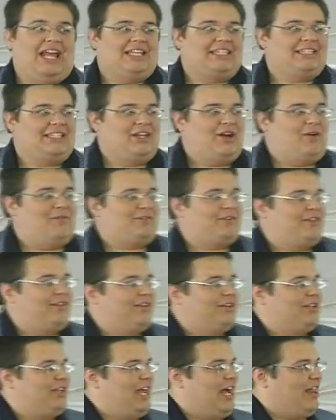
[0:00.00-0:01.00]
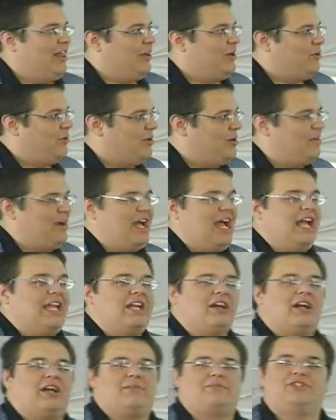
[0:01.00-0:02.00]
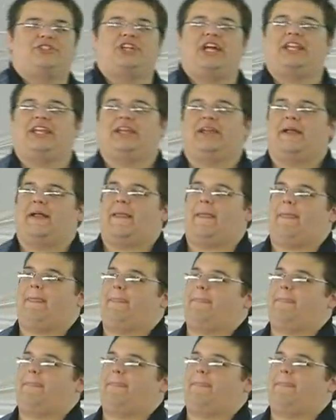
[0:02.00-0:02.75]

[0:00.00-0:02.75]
And I see over the corner of my eye, here comes Jenny.